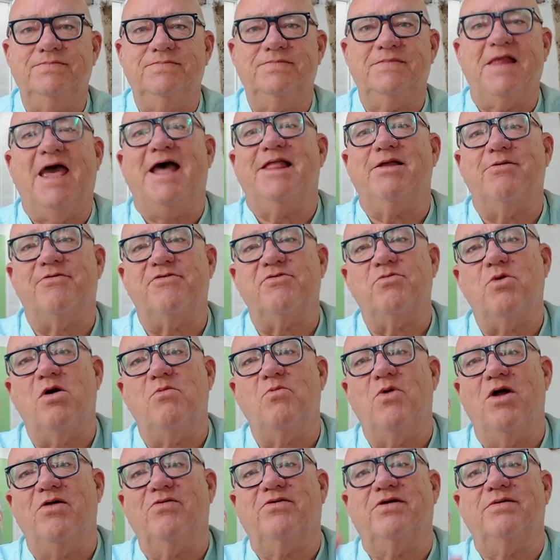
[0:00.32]
Hello
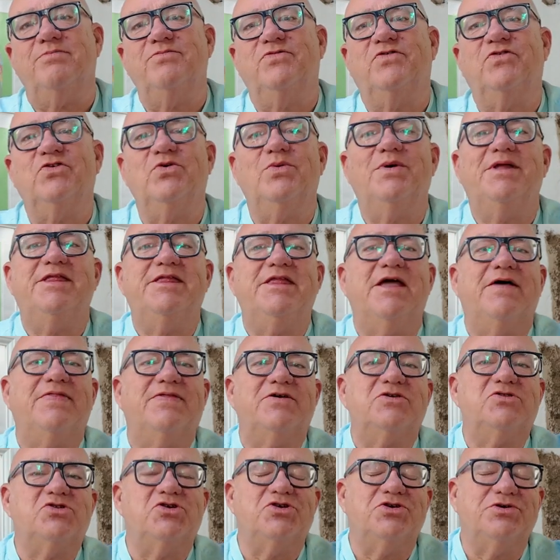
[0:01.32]
everyone, welcome to
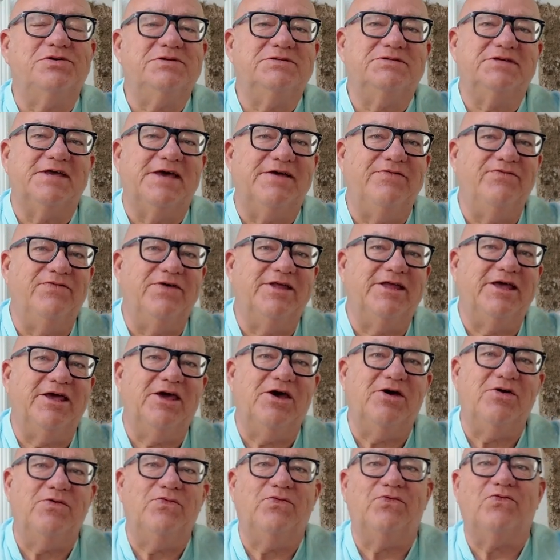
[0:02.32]
another Tuesday
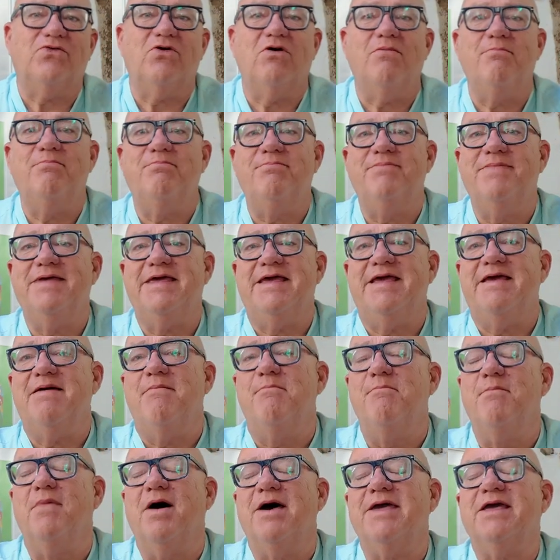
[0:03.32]
video from me,
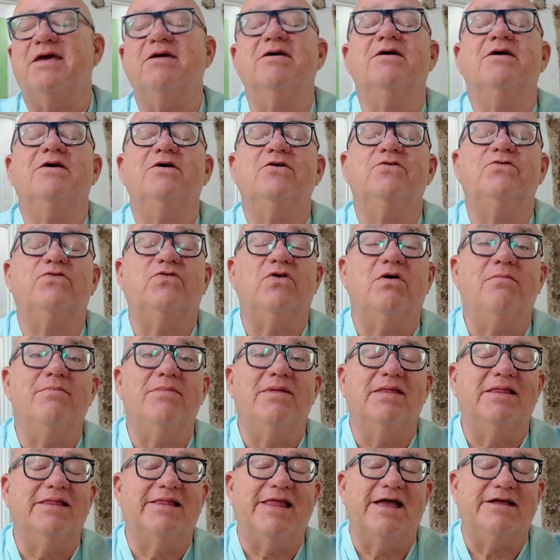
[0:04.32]
Mike,
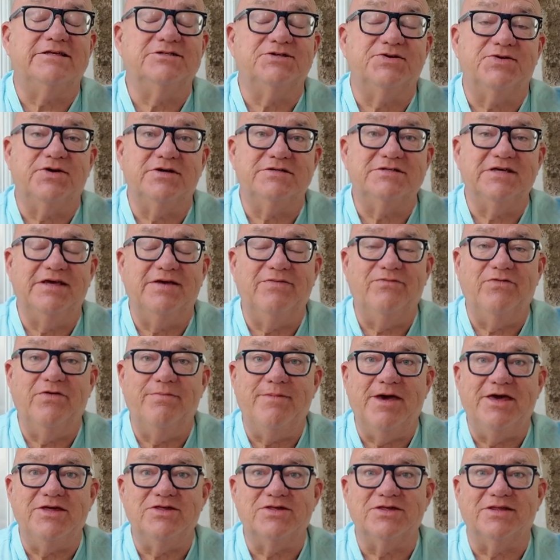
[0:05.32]
from Lanzarote
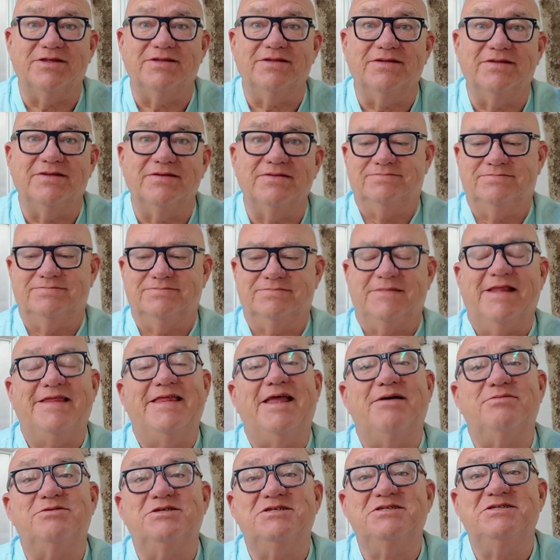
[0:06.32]
Information.
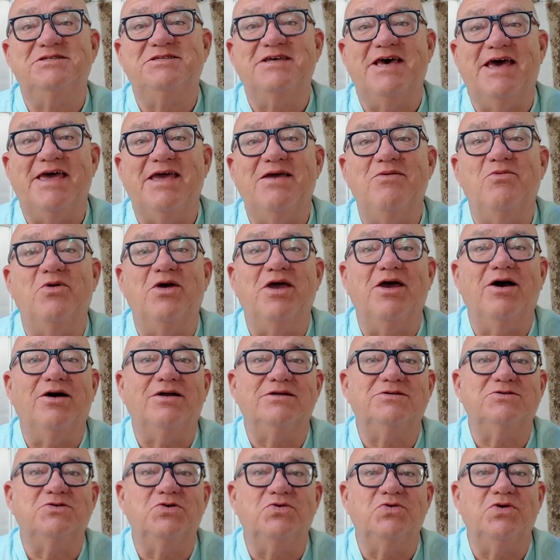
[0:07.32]
Now today we are
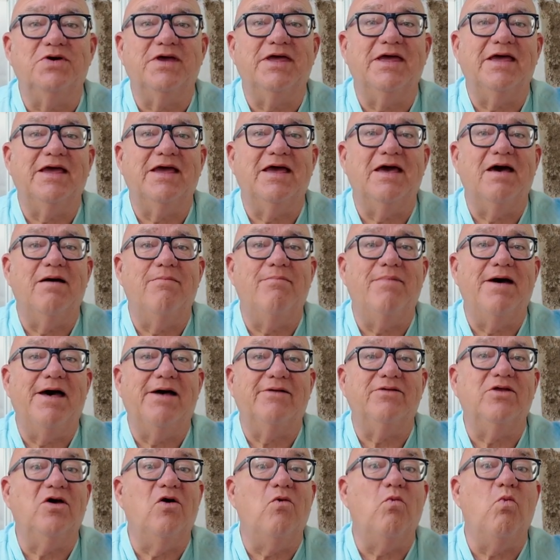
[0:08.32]
talking
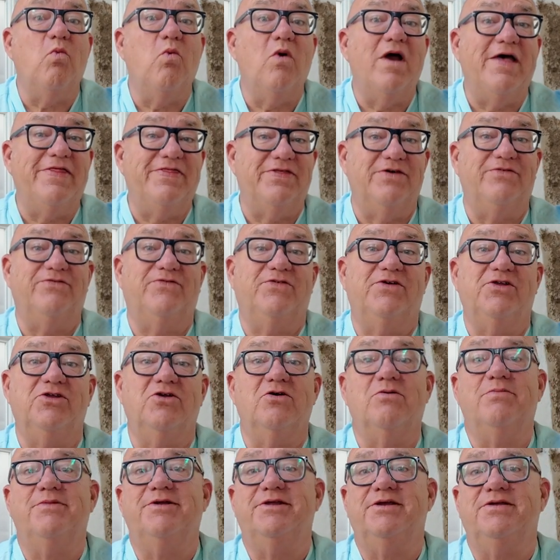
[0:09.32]
about a weather
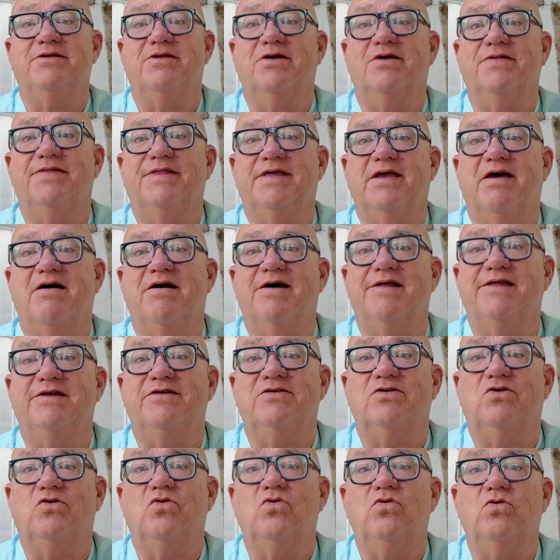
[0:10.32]
phenomenon on the
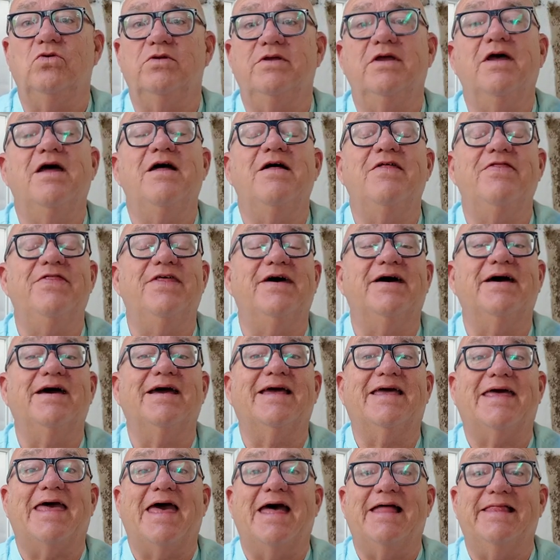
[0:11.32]
island called the
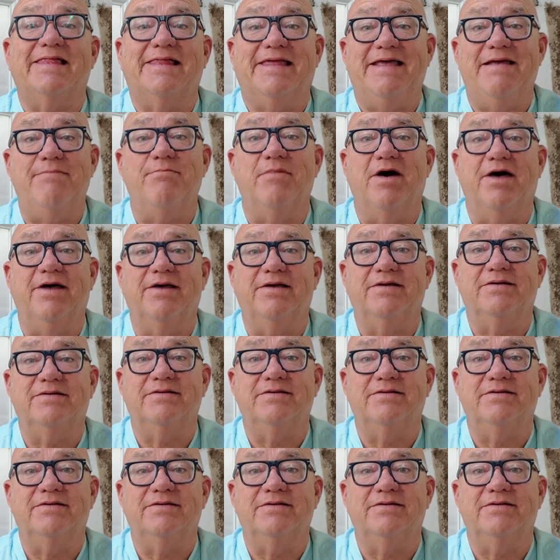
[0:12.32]
Calima.